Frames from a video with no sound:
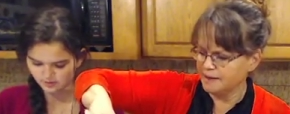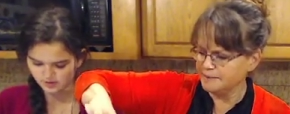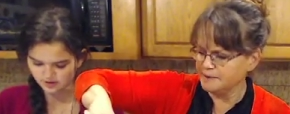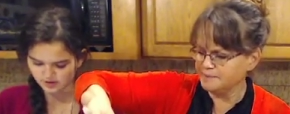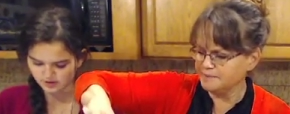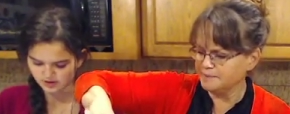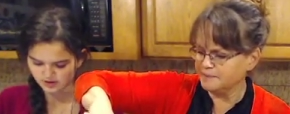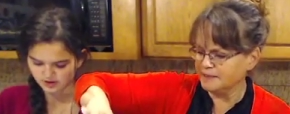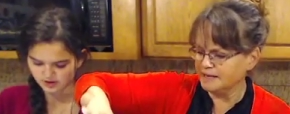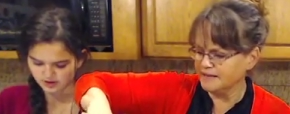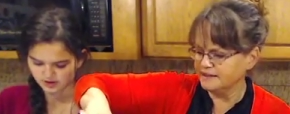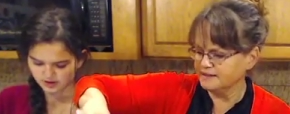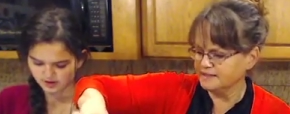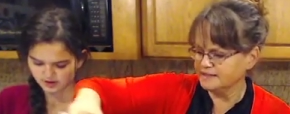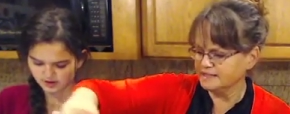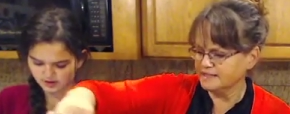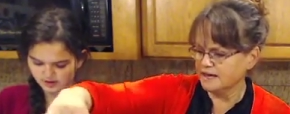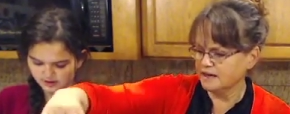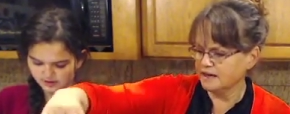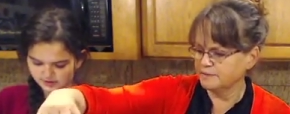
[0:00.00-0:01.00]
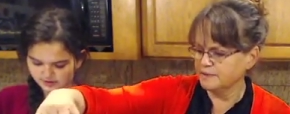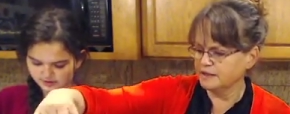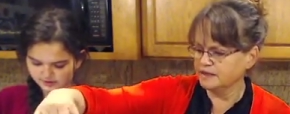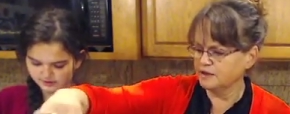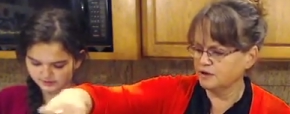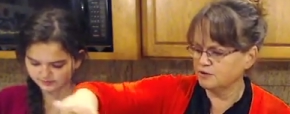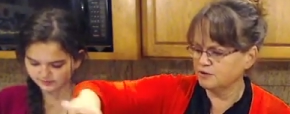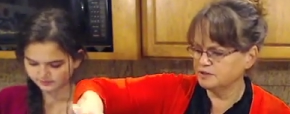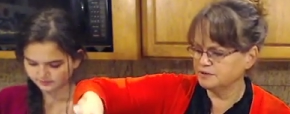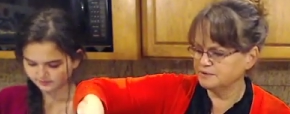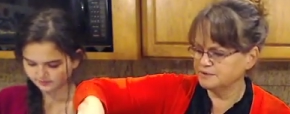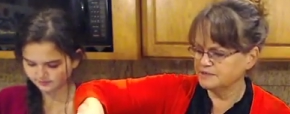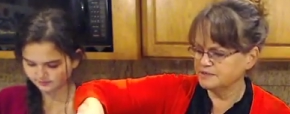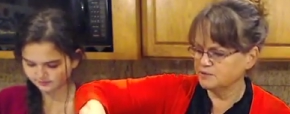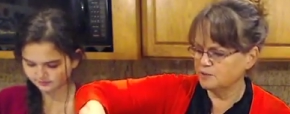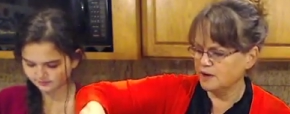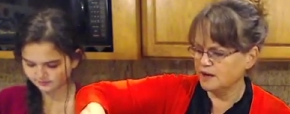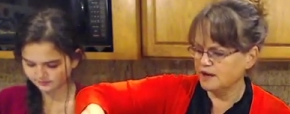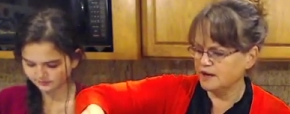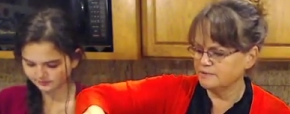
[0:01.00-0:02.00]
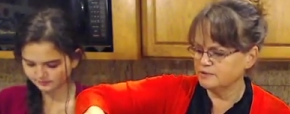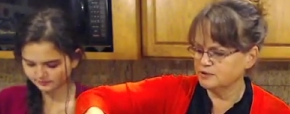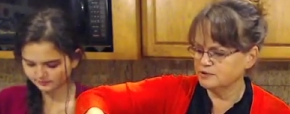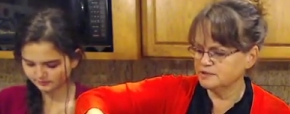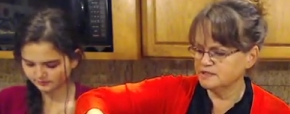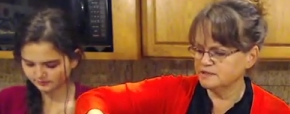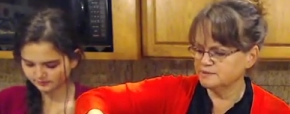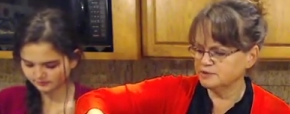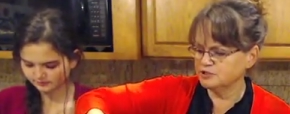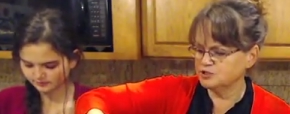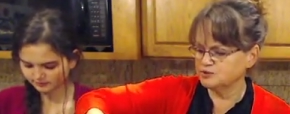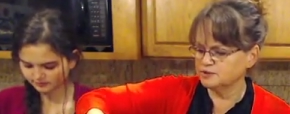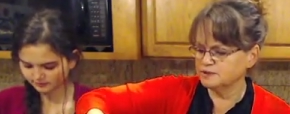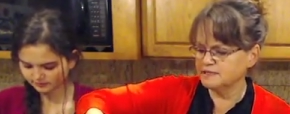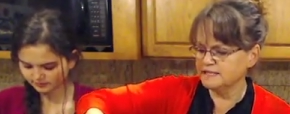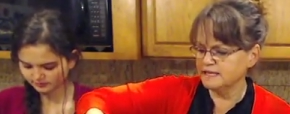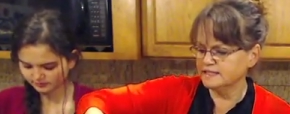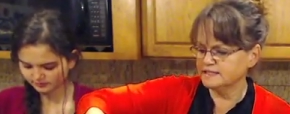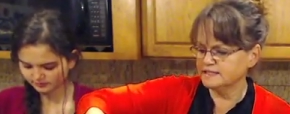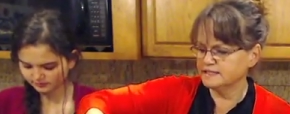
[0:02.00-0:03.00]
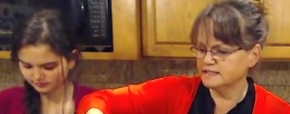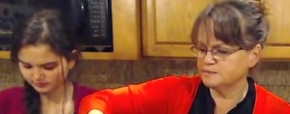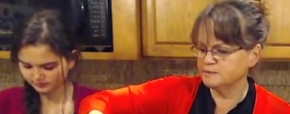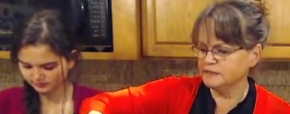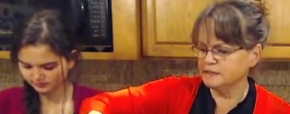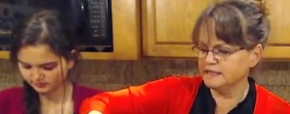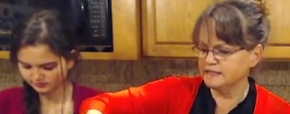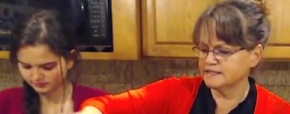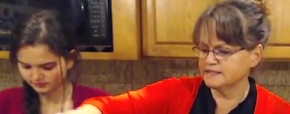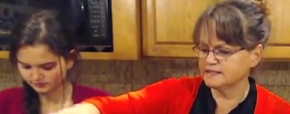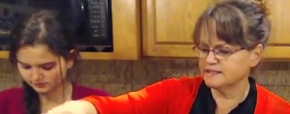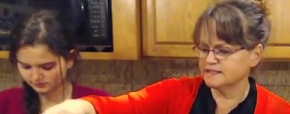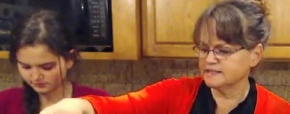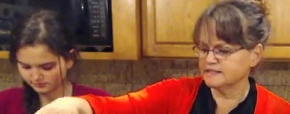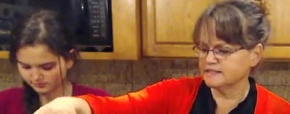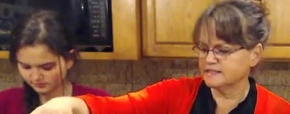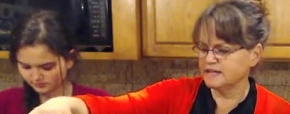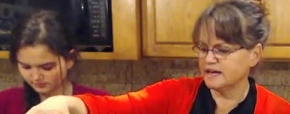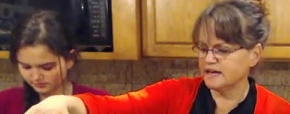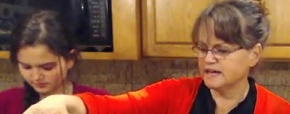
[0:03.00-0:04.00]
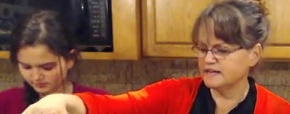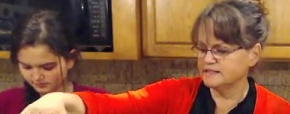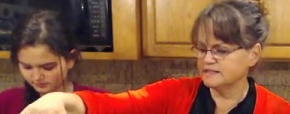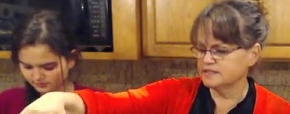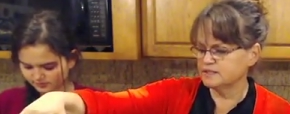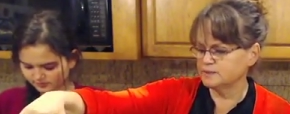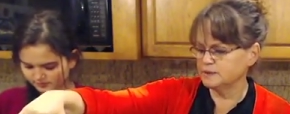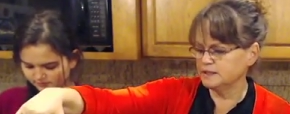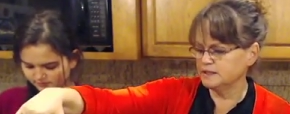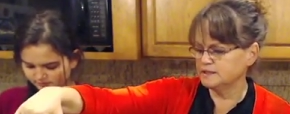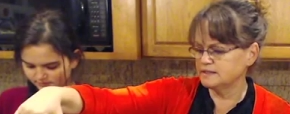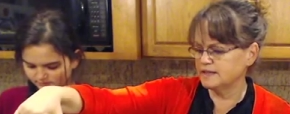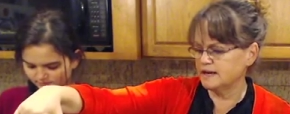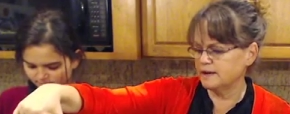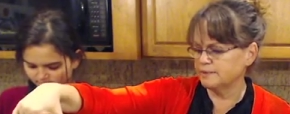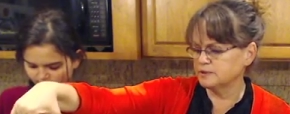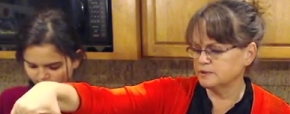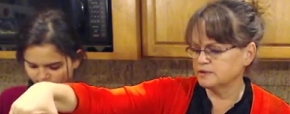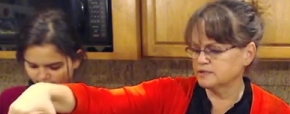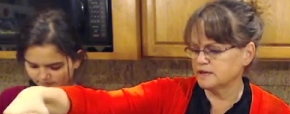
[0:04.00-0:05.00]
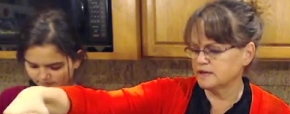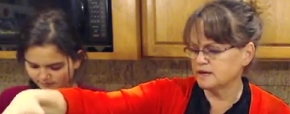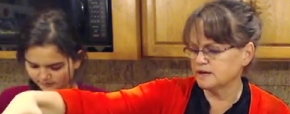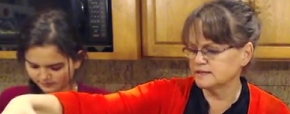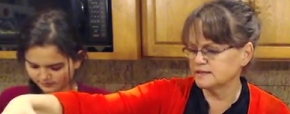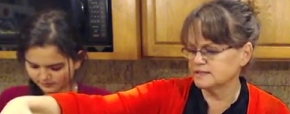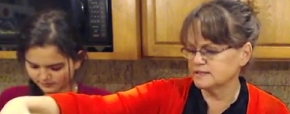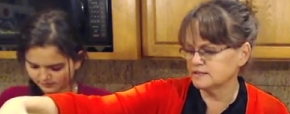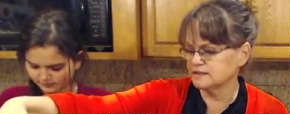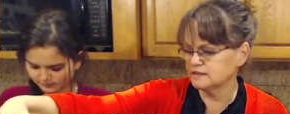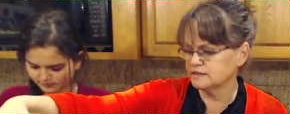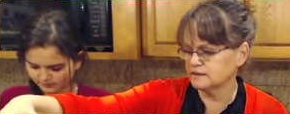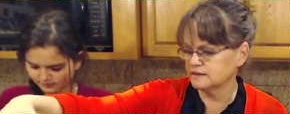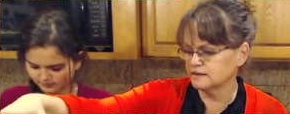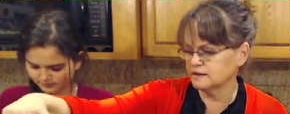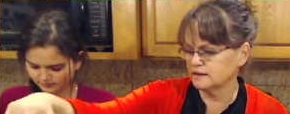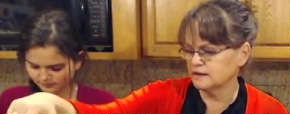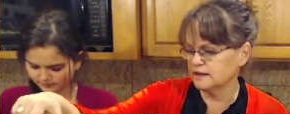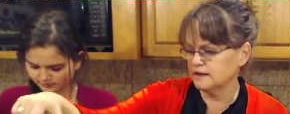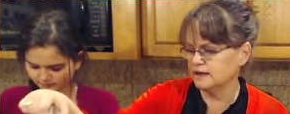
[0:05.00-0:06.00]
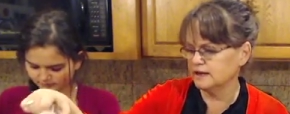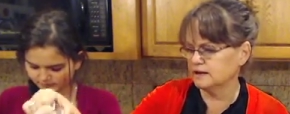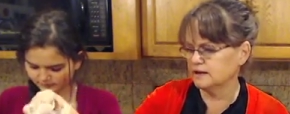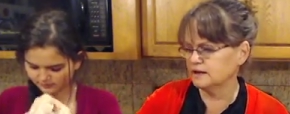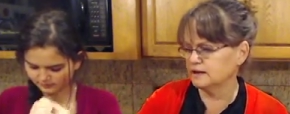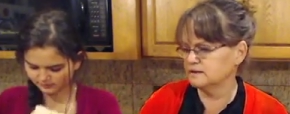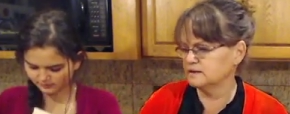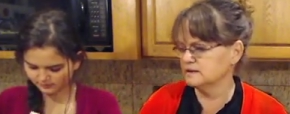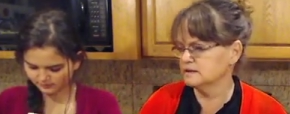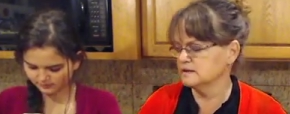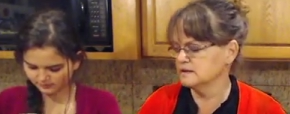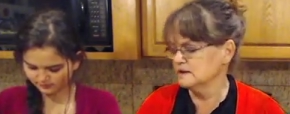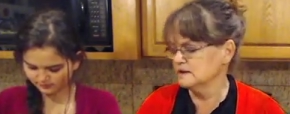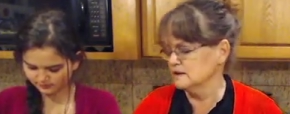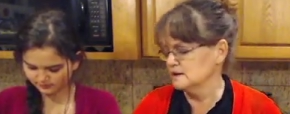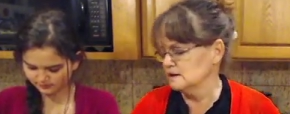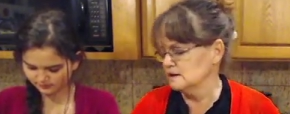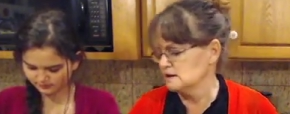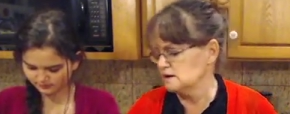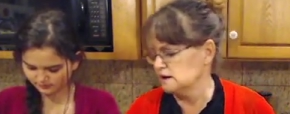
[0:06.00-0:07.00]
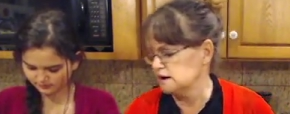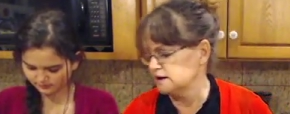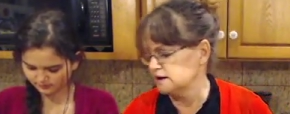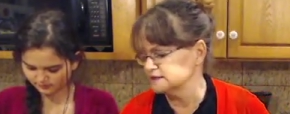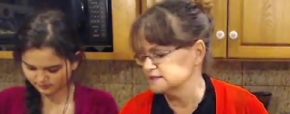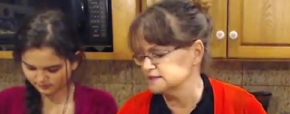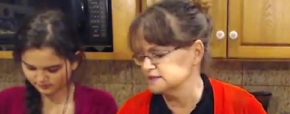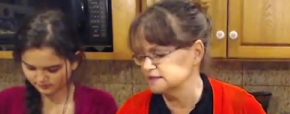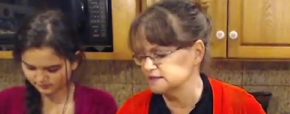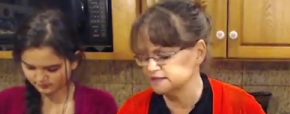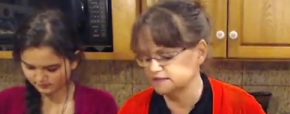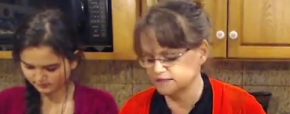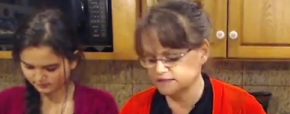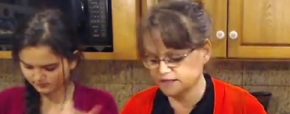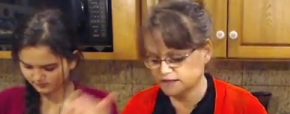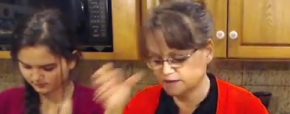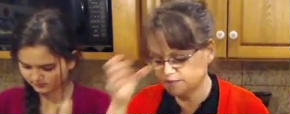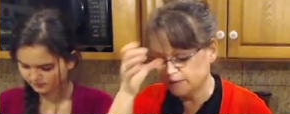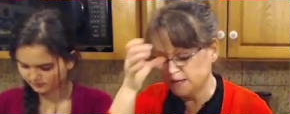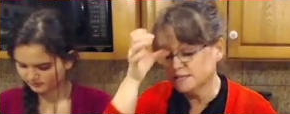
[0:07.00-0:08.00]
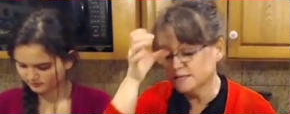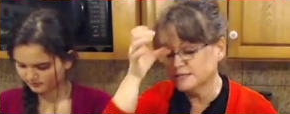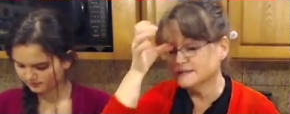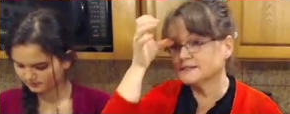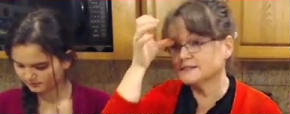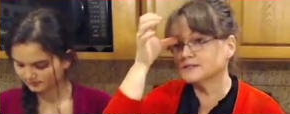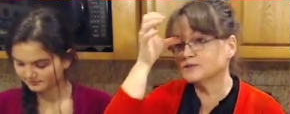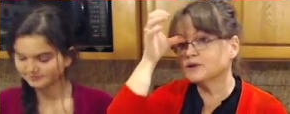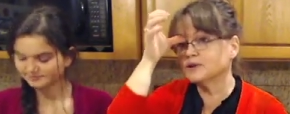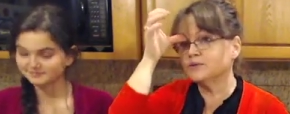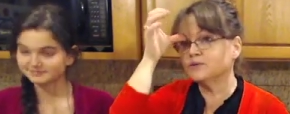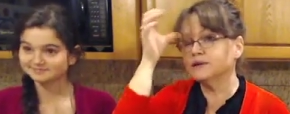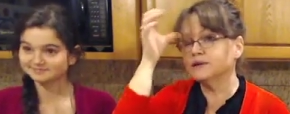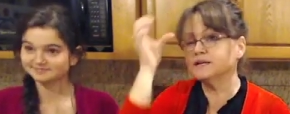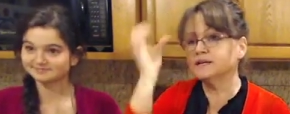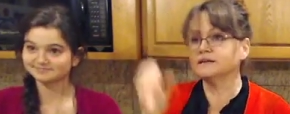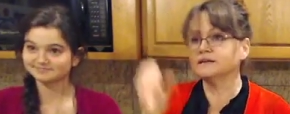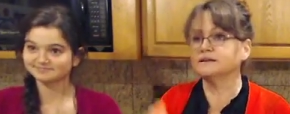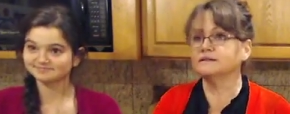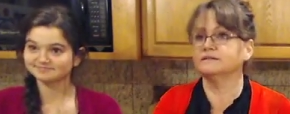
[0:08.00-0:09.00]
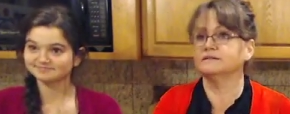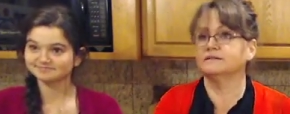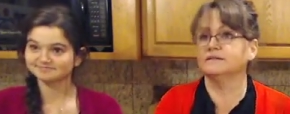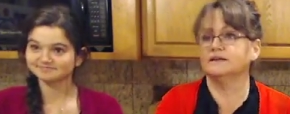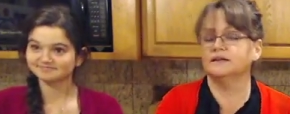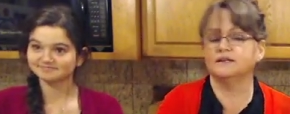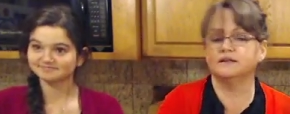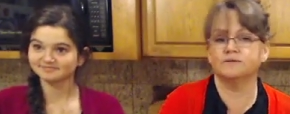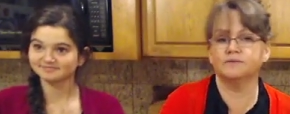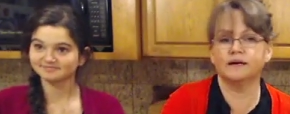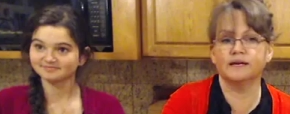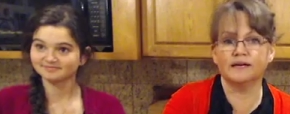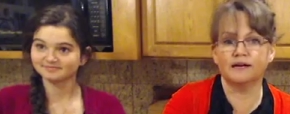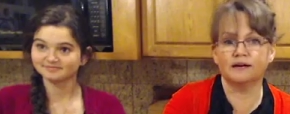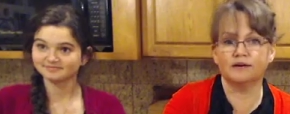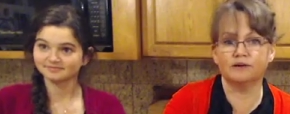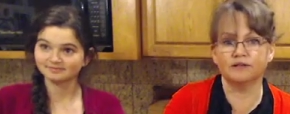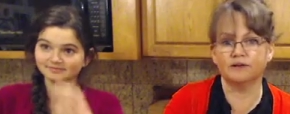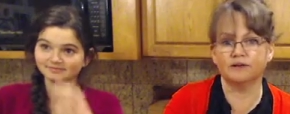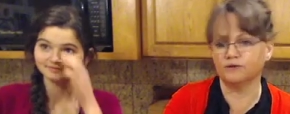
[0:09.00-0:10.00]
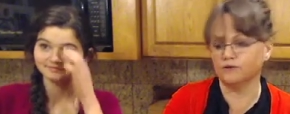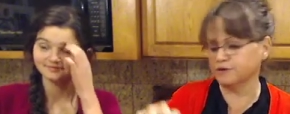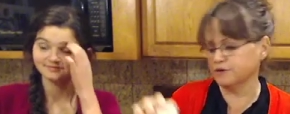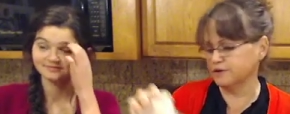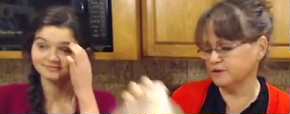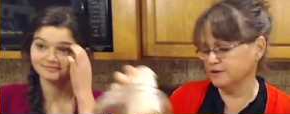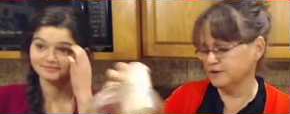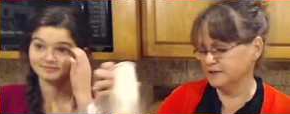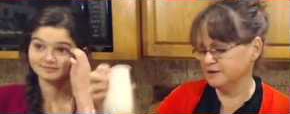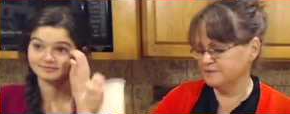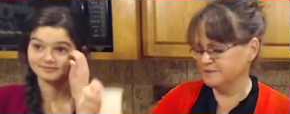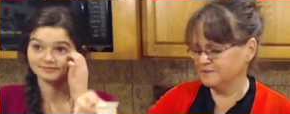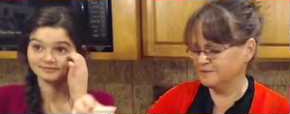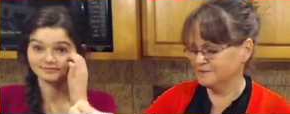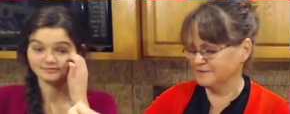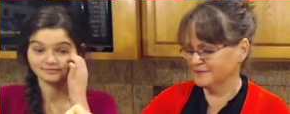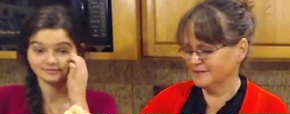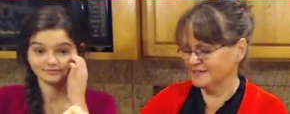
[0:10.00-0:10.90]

Speaker 1: And I'm going to blend this up. And the only reason why I'm using the medjool dates is because this is unsweetened applesauce. And honestly, this is going to make it so that we can eat it right now on the Whole thirty.